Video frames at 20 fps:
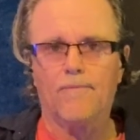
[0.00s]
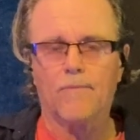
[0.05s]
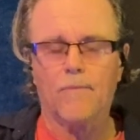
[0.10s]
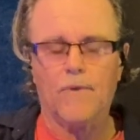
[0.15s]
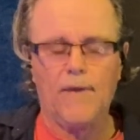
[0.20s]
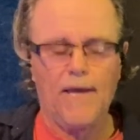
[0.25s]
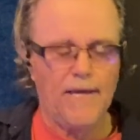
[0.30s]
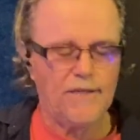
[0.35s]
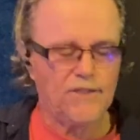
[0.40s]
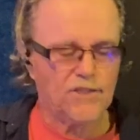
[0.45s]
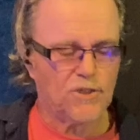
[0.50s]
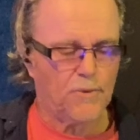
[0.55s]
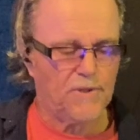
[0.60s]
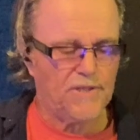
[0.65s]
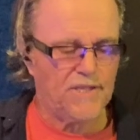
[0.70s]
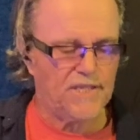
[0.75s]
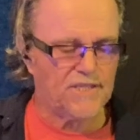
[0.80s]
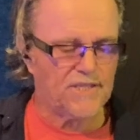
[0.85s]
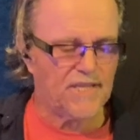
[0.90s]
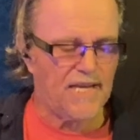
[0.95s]
Okay, so in
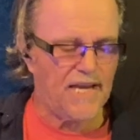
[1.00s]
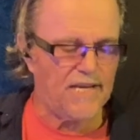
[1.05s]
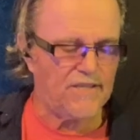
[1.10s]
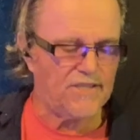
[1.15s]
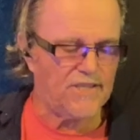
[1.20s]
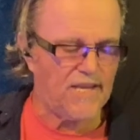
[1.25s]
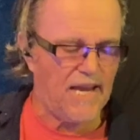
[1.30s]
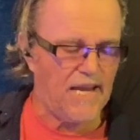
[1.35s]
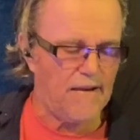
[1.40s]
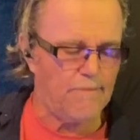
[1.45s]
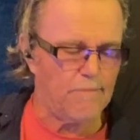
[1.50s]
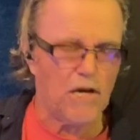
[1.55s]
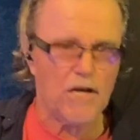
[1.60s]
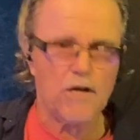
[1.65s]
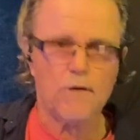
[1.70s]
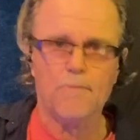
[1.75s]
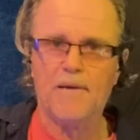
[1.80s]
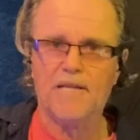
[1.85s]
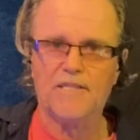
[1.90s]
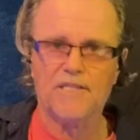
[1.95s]
this case, A
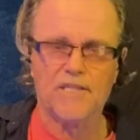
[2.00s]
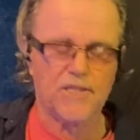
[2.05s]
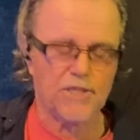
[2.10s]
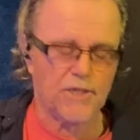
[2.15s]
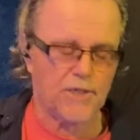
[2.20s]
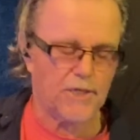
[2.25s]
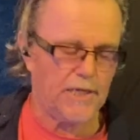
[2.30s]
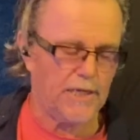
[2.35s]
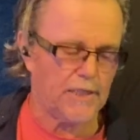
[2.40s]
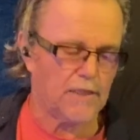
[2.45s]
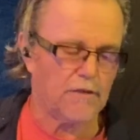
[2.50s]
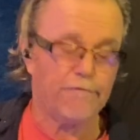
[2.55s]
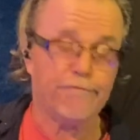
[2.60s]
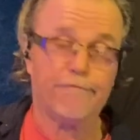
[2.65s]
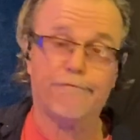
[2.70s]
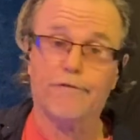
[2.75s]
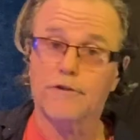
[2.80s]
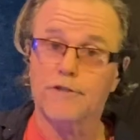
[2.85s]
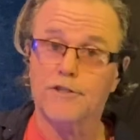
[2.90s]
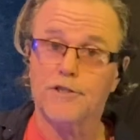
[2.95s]
minor pentatonic, the
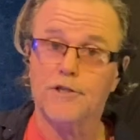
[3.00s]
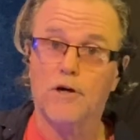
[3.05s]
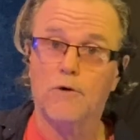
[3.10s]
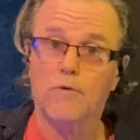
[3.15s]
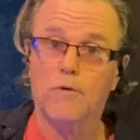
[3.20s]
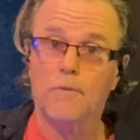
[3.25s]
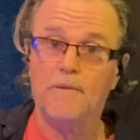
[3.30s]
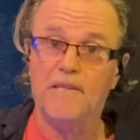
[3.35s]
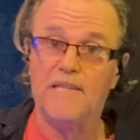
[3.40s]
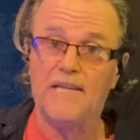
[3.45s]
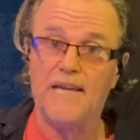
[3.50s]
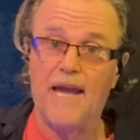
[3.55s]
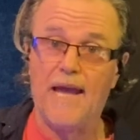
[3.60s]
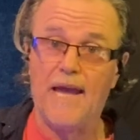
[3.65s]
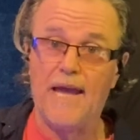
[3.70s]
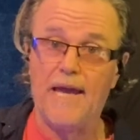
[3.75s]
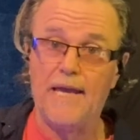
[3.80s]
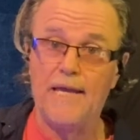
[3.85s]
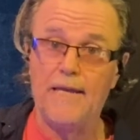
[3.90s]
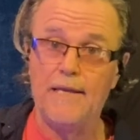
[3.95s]
first note would be the
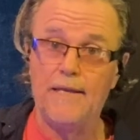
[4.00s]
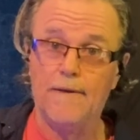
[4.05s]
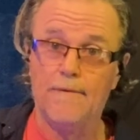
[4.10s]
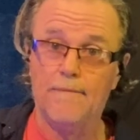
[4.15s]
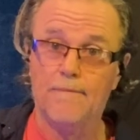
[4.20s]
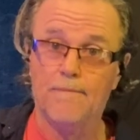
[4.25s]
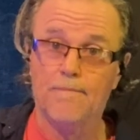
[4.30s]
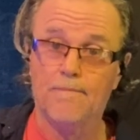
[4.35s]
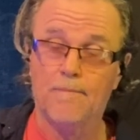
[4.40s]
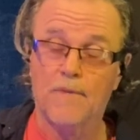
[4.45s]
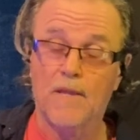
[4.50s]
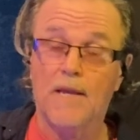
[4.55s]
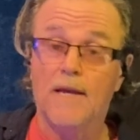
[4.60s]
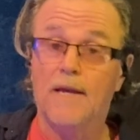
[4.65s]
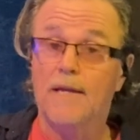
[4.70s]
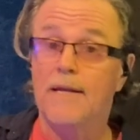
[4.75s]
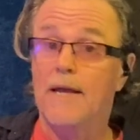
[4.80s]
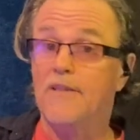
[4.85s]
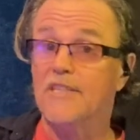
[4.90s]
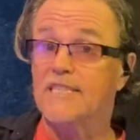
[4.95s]
A.
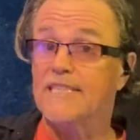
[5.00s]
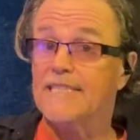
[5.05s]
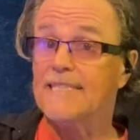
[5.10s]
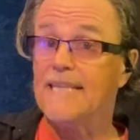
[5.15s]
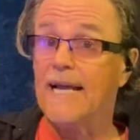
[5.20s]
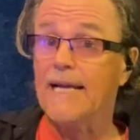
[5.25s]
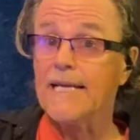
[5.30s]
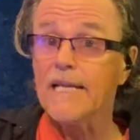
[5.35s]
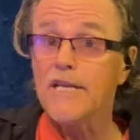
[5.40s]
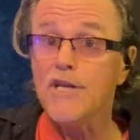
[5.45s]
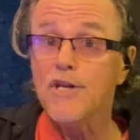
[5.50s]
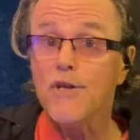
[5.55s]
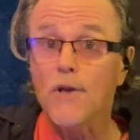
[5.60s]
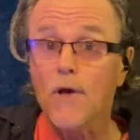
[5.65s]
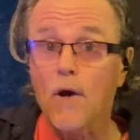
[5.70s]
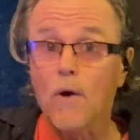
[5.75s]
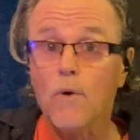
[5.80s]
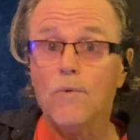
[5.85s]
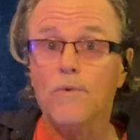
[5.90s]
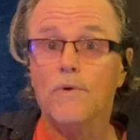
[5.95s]
Now the second
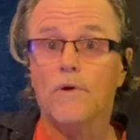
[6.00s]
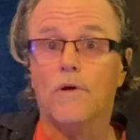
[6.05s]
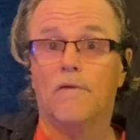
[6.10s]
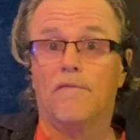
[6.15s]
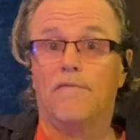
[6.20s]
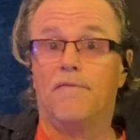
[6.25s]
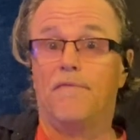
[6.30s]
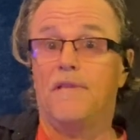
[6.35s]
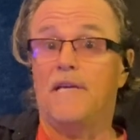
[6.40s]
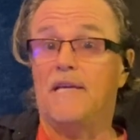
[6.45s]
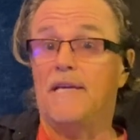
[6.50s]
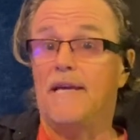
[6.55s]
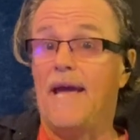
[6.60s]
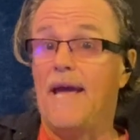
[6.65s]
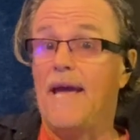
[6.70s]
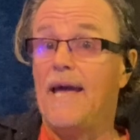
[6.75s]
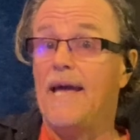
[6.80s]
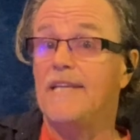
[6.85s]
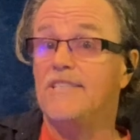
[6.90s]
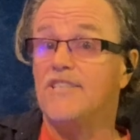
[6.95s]
note of the
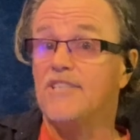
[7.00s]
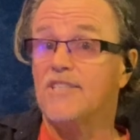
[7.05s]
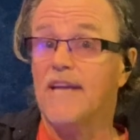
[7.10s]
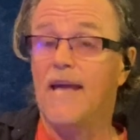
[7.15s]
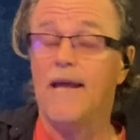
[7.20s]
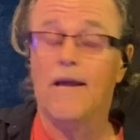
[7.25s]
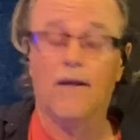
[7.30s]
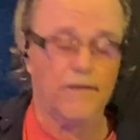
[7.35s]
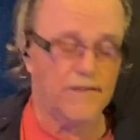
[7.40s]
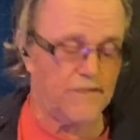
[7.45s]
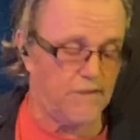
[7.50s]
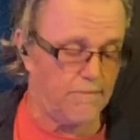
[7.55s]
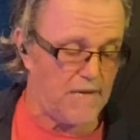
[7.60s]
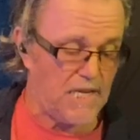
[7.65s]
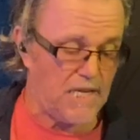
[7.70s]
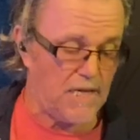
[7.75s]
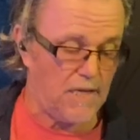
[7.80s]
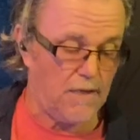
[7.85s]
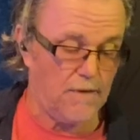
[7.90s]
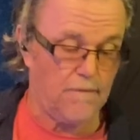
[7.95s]
A scale is a
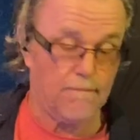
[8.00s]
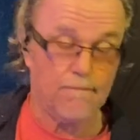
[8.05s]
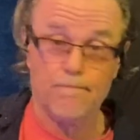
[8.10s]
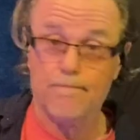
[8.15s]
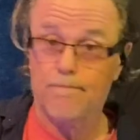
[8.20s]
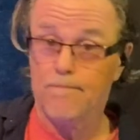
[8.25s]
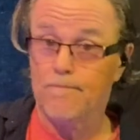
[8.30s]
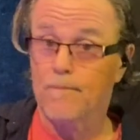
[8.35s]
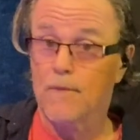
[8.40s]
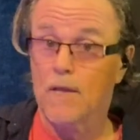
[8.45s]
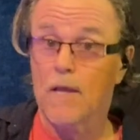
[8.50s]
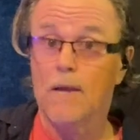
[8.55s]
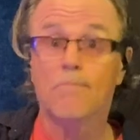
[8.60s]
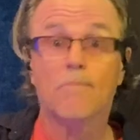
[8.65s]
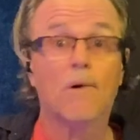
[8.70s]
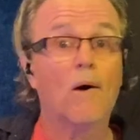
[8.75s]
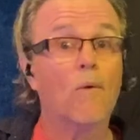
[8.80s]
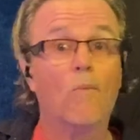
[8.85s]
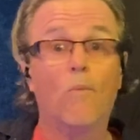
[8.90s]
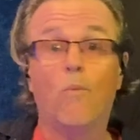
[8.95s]
B.
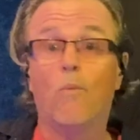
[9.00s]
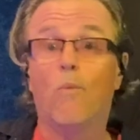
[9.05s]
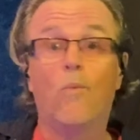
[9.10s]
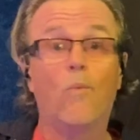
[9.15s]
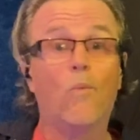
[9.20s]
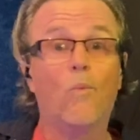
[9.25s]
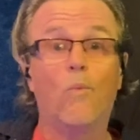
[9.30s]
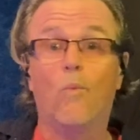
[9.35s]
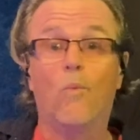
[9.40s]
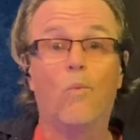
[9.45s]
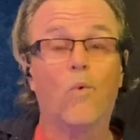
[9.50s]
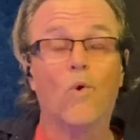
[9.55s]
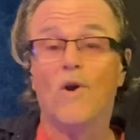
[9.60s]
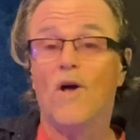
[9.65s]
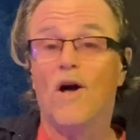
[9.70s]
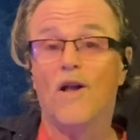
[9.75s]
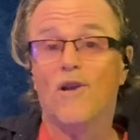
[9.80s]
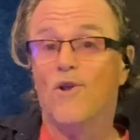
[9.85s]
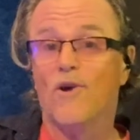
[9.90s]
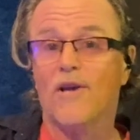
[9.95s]
But we're
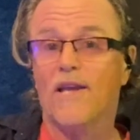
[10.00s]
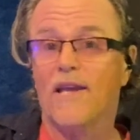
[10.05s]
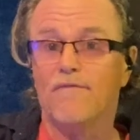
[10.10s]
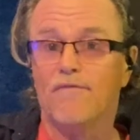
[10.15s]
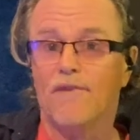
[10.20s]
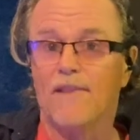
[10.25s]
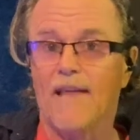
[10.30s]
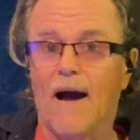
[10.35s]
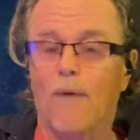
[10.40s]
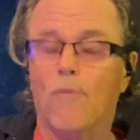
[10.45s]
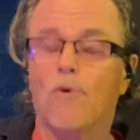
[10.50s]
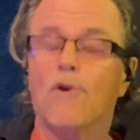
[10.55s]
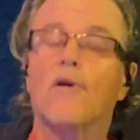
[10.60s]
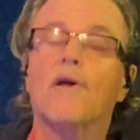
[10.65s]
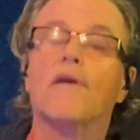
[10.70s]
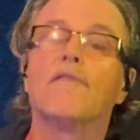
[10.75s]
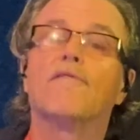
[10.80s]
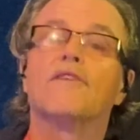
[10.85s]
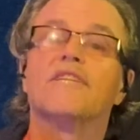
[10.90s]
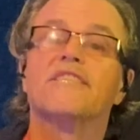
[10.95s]
not looking for that. We're
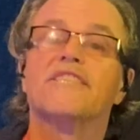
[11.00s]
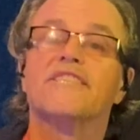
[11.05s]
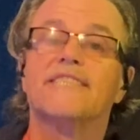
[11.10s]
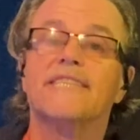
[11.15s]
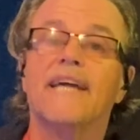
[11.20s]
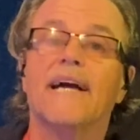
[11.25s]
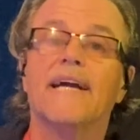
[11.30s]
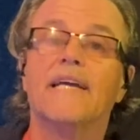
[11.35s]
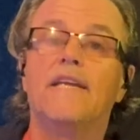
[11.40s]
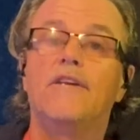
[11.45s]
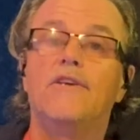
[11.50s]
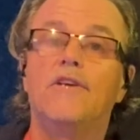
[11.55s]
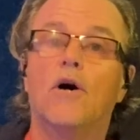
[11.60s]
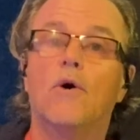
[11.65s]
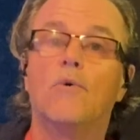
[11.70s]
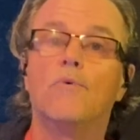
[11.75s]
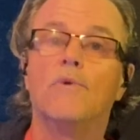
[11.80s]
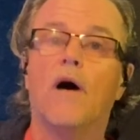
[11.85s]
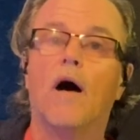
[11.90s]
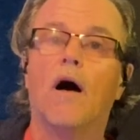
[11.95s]
looking for the second
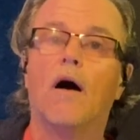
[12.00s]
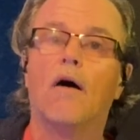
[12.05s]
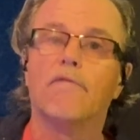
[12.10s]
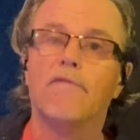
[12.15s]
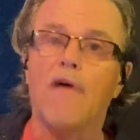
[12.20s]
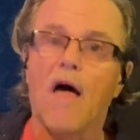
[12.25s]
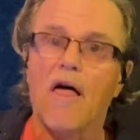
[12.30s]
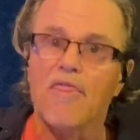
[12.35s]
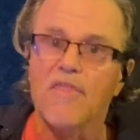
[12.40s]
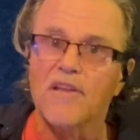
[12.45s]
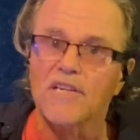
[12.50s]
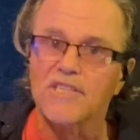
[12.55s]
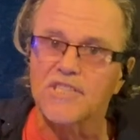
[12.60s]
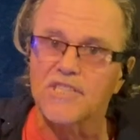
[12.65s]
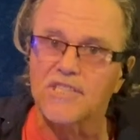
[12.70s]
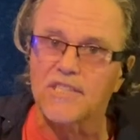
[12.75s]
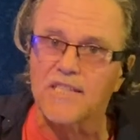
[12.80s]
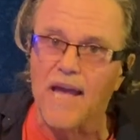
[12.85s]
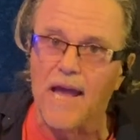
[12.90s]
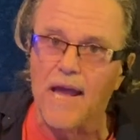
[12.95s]
note of the
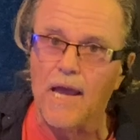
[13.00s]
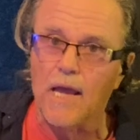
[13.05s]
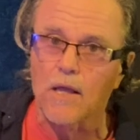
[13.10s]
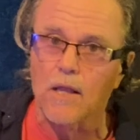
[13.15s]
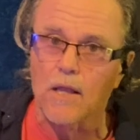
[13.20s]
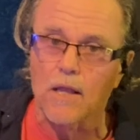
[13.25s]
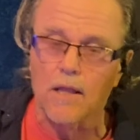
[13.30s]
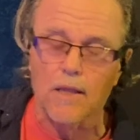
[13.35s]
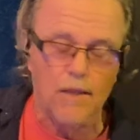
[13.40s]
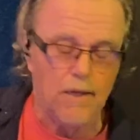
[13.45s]
scale.